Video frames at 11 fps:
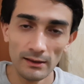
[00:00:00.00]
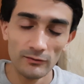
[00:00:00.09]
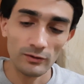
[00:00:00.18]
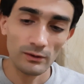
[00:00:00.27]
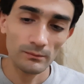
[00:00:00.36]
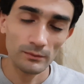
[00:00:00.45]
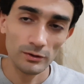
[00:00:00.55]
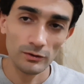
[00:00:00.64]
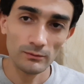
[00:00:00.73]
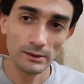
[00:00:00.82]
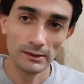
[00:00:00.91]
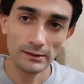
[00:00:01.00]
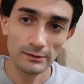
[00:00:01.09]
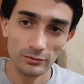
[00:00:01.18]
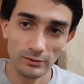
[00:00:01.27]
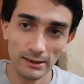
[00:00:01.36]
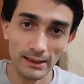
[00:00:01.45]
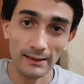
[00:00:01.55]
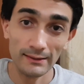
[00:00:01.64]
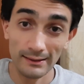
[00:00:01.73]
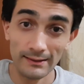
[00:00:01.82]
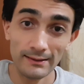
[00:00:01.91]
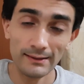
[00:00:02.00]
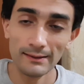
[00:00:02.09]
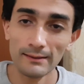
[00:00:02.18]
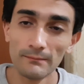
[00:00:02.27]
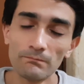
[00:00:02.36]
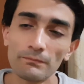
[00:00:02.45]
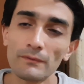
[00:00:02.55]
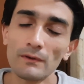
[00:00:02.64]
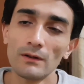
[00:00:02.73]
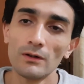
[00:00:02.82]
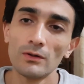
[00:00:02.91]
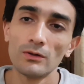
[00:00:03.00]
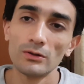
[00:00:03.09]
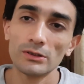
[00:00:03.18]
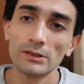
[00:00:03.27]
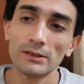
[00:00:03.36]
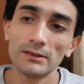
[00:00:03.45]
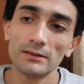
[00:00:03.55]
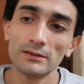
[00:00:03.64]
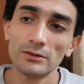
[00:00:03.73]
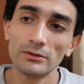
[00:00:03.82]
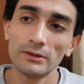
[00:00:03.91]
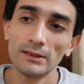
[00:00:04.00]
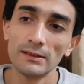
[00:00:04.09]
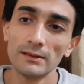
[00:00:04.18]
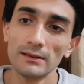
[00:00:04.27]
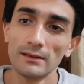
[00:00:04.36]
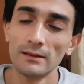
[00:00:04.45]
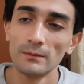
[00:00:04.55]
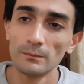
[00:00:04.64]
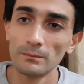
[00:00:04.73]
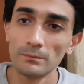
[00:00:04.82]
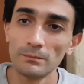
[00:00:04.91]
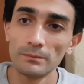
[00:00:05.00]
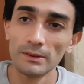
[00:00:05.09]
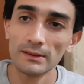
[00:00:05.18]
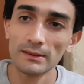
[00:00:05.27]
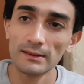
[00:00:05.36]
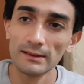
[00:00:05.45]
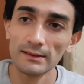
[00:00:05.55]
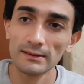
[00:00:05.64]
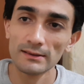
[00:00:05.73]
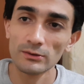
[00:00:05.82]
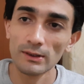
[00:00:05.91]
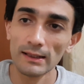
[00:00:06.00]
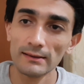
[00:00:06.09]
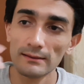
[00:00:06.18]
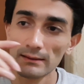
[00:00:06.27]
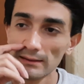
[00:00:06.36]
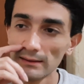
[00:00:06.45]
from Terminal 3 until the Orchard Street. But it's quite